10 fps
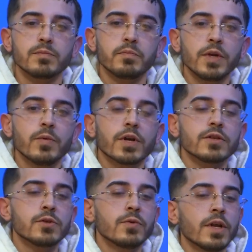people can
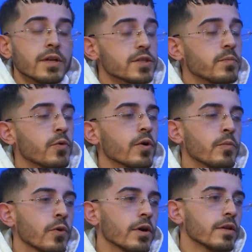tune in and support
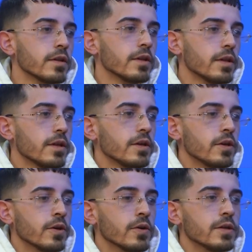more.
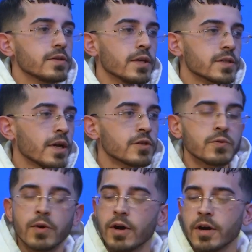It's not
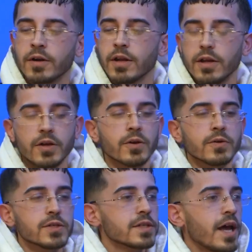too hard.
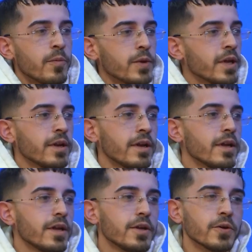Just tap in.
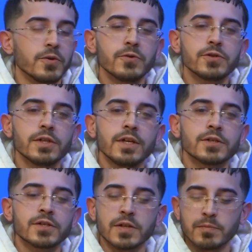Usually it's
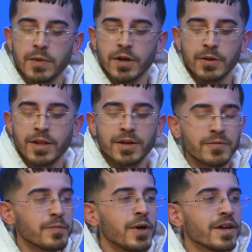just a click
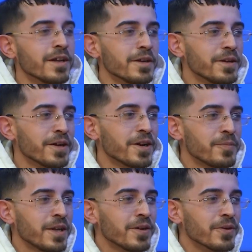of a button. You know what I
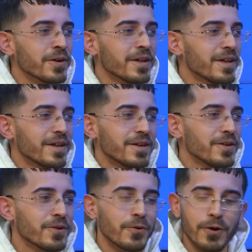mean? Or
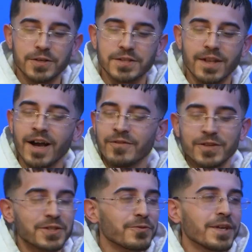or a slide of
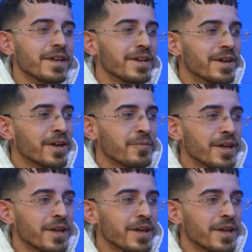a screen. You know what I mean?